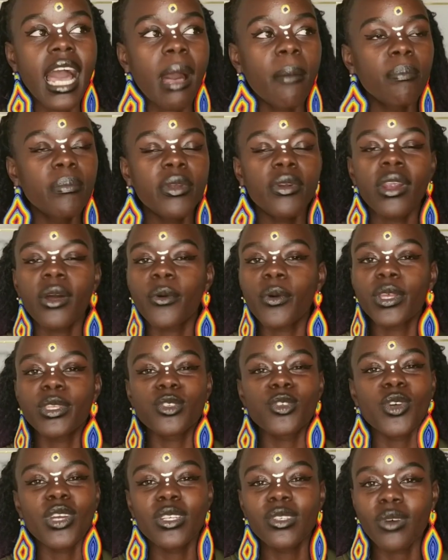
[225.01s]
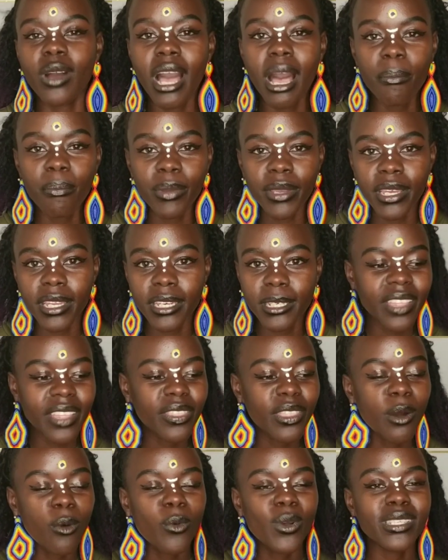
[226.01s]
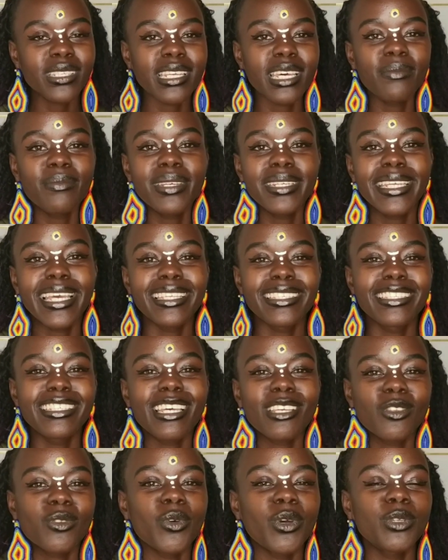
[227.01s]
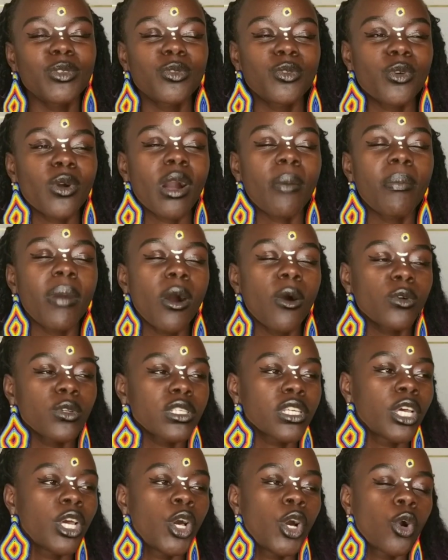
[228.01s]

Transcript: a miracle is going to happen and the Western media is just going to talk about